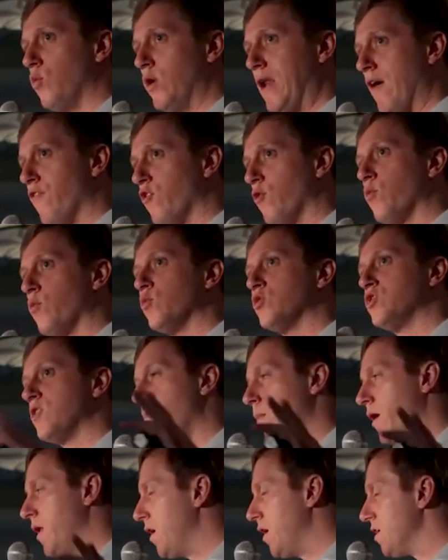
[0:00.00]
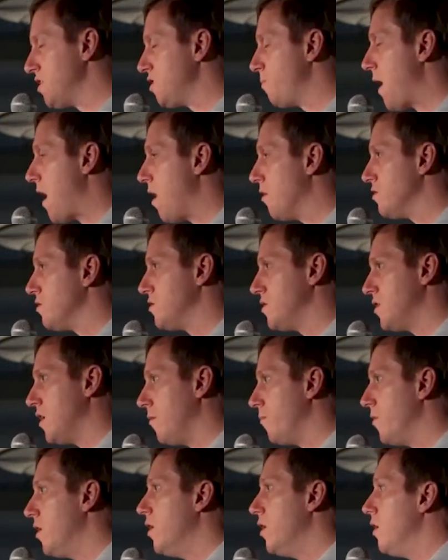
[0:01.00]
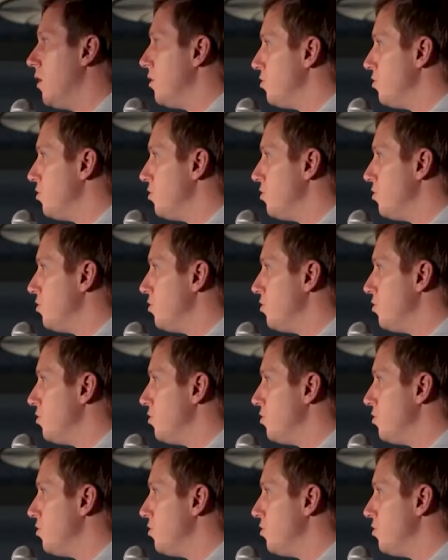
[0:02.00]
whenever somebody espouses them,